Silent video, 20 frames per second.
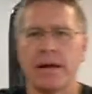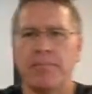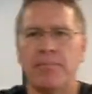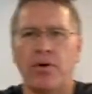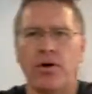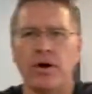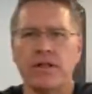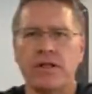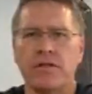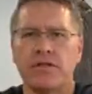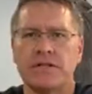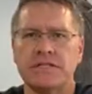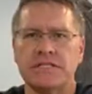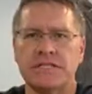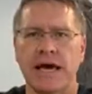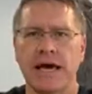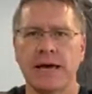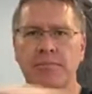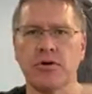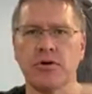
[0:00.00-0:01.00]
I put the
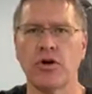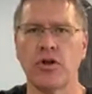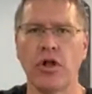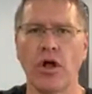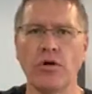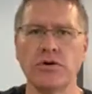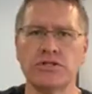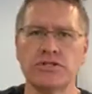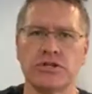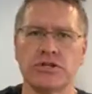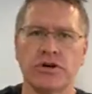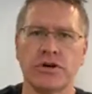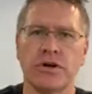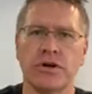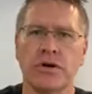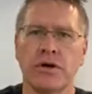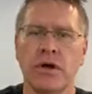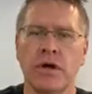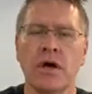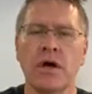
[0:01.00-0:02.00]
tape closer